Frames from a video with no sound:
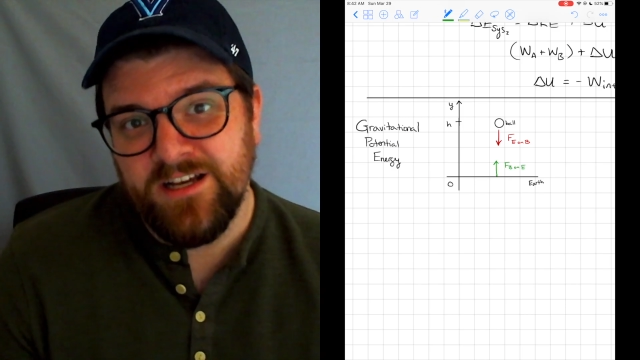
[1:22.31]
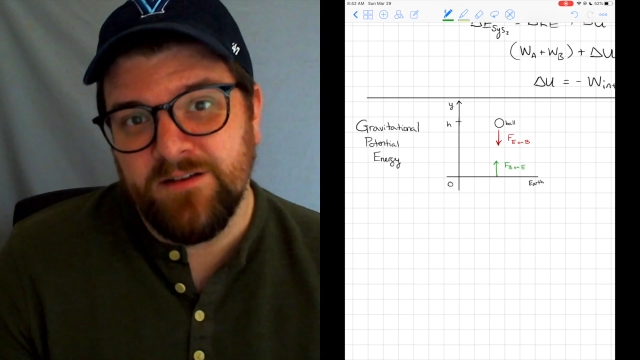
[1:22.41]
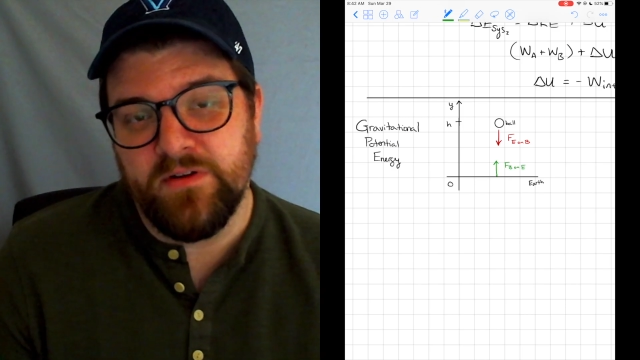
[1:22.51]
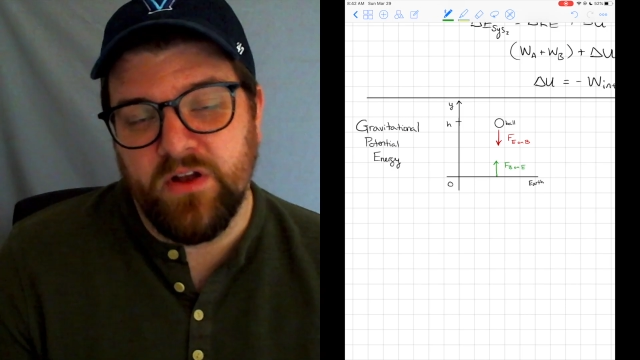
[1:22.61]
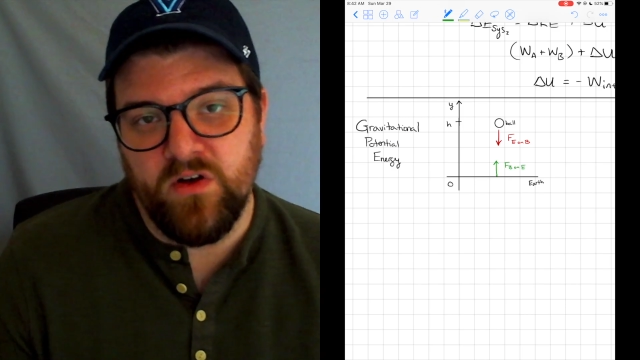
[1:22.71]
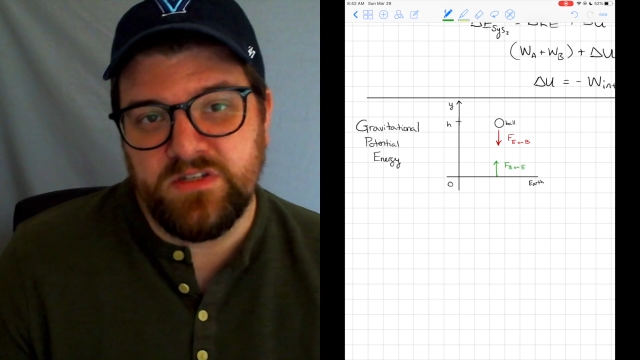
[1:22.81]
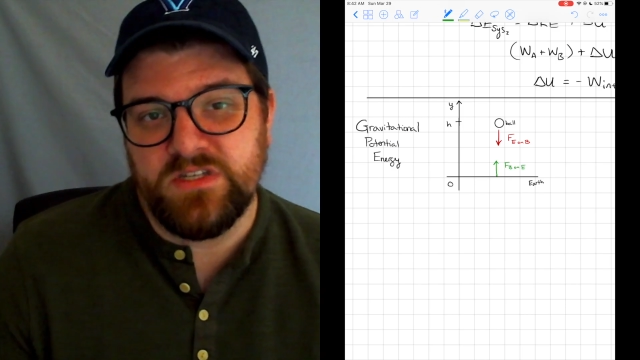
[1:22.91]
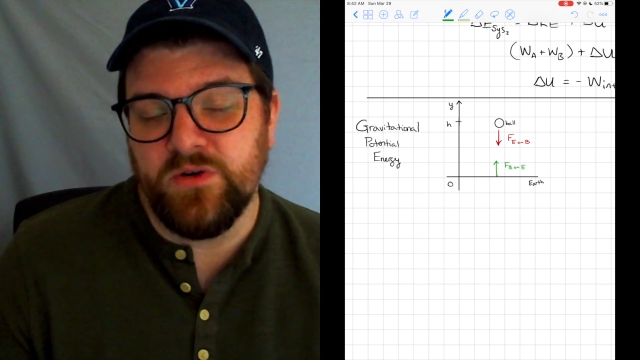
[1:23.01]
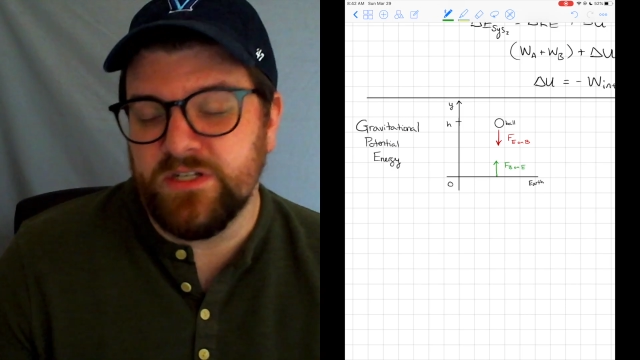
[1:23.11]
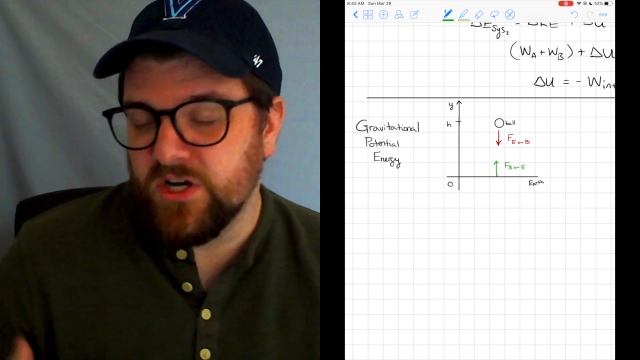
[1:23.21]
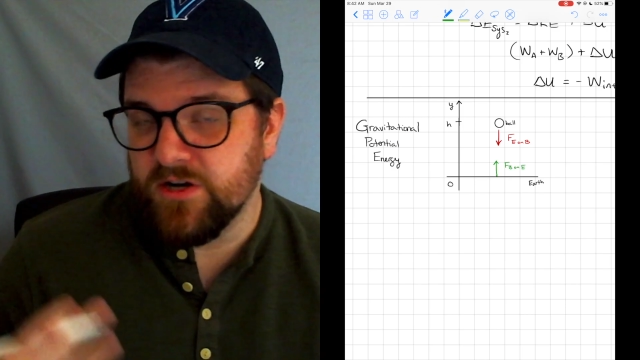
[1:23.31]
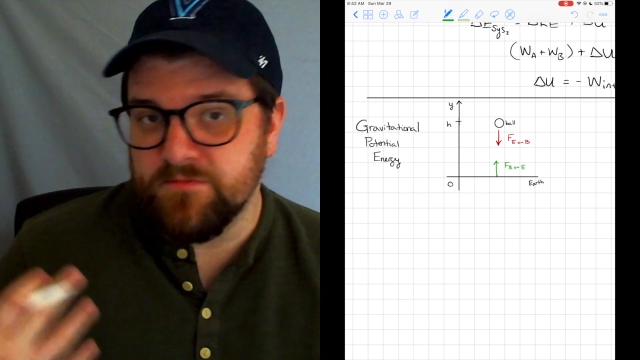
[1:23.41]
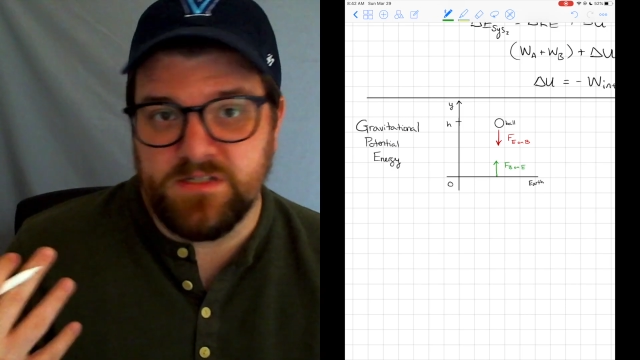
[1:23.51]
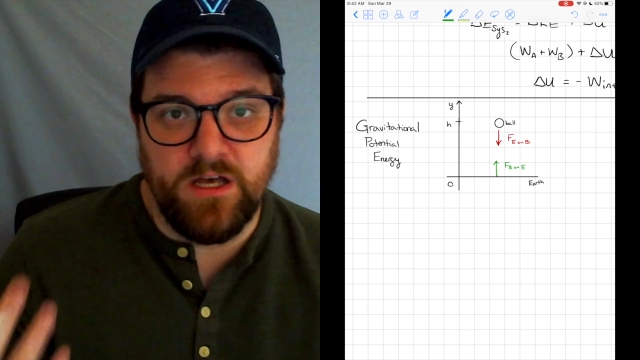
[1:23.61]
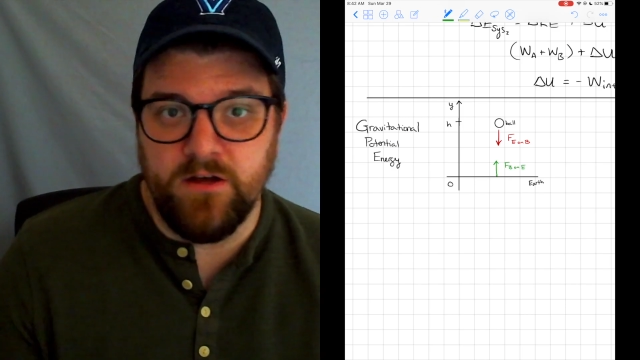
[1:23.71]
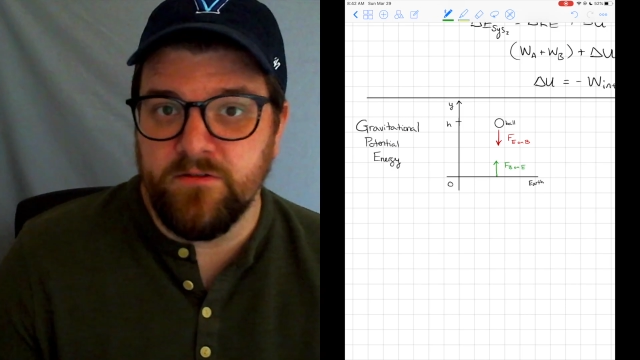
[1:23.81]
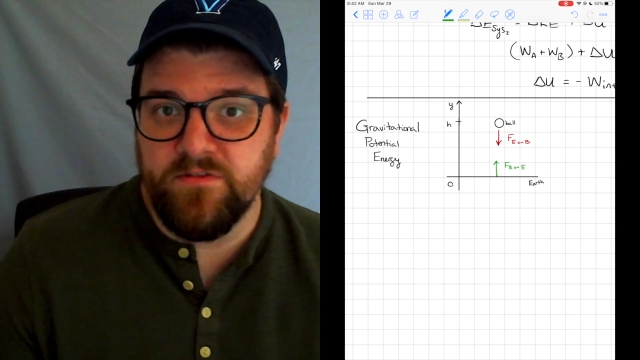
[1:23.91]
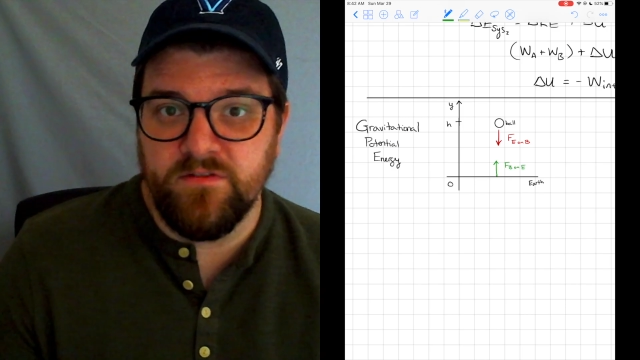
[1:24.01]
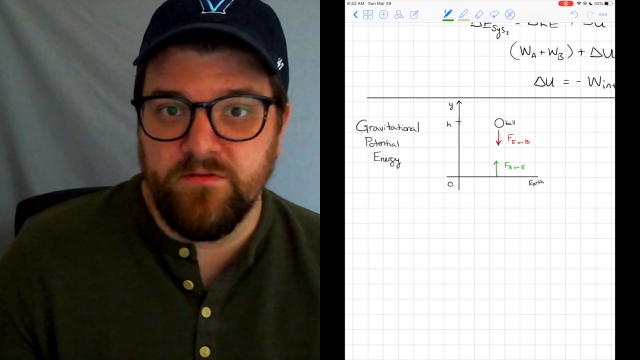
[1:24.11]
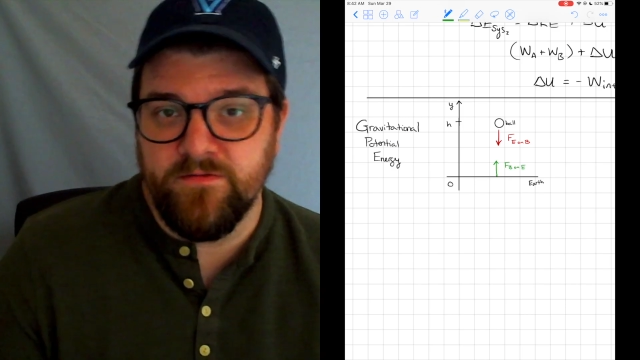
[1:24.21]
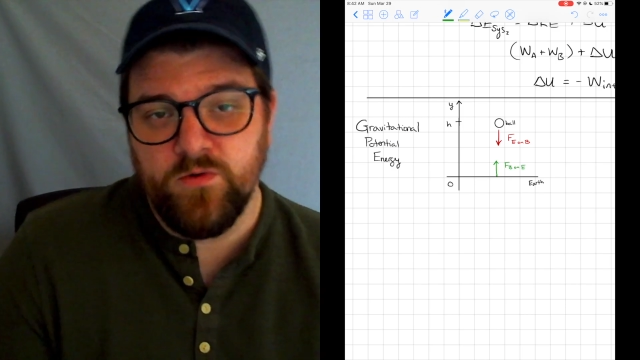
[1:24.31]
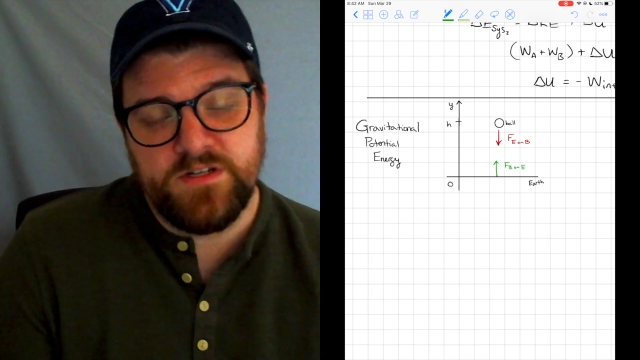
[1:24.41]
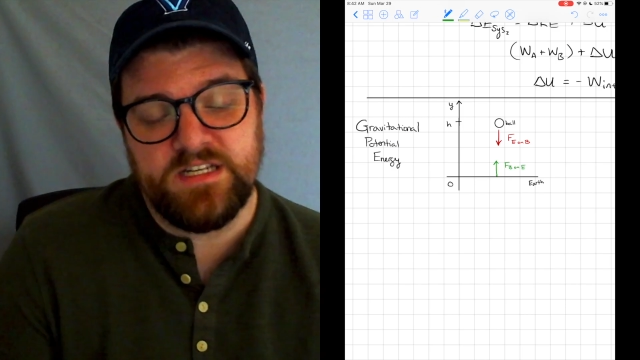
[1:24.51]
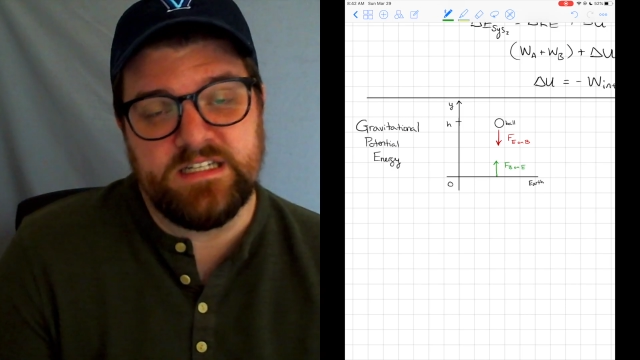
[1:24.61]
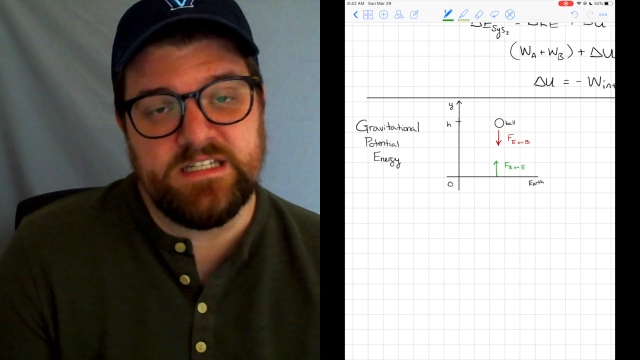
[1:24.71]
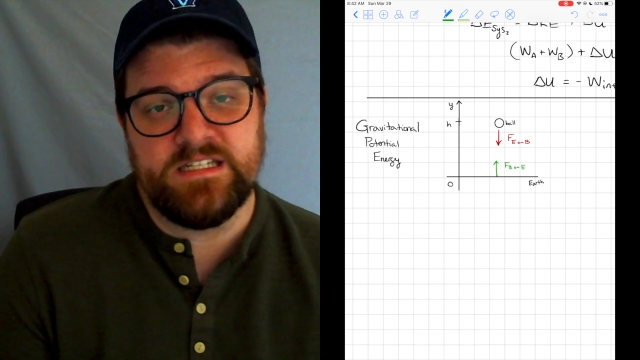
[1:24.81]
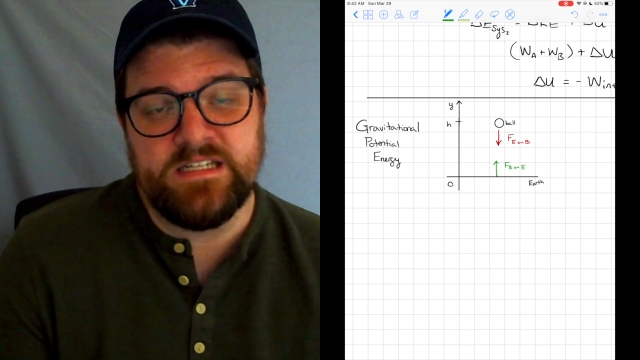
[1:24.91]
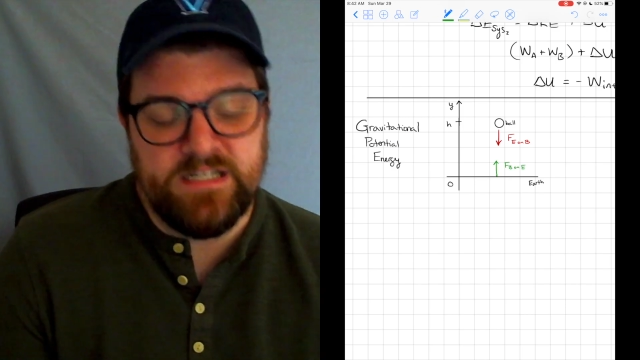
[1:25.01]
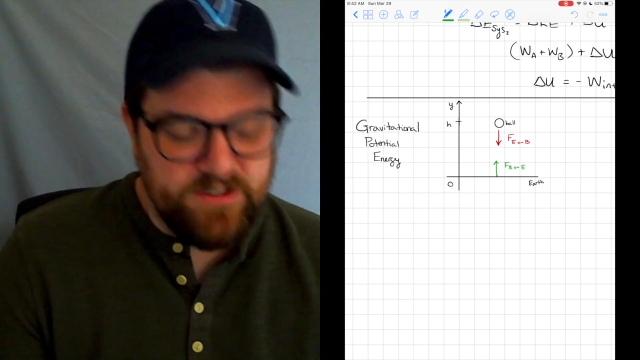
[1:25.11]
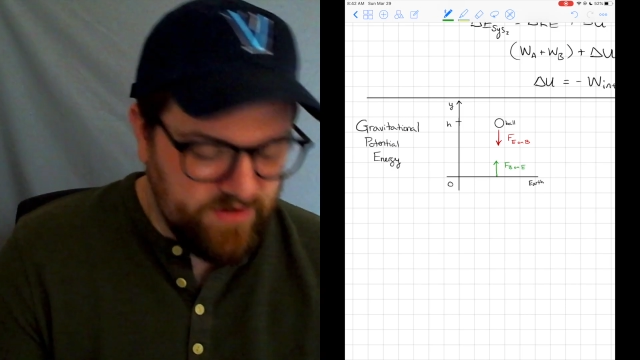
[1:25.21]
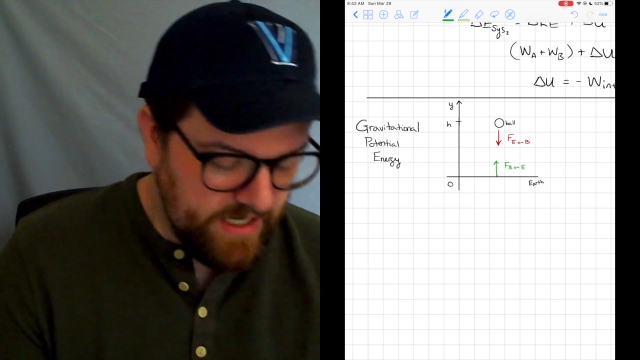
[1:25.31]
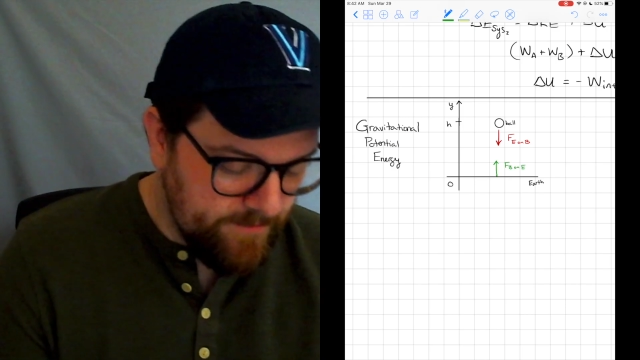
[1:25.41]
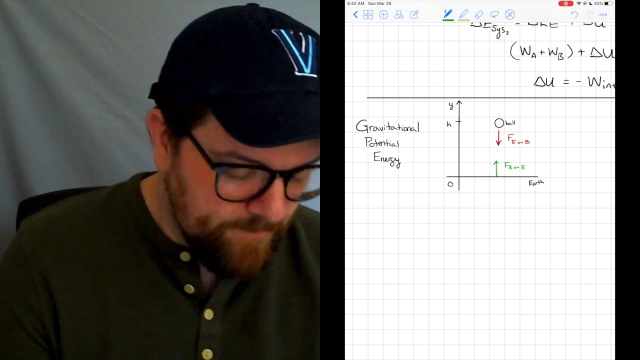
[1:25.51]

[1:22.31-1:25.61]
but also in terms of forces, right?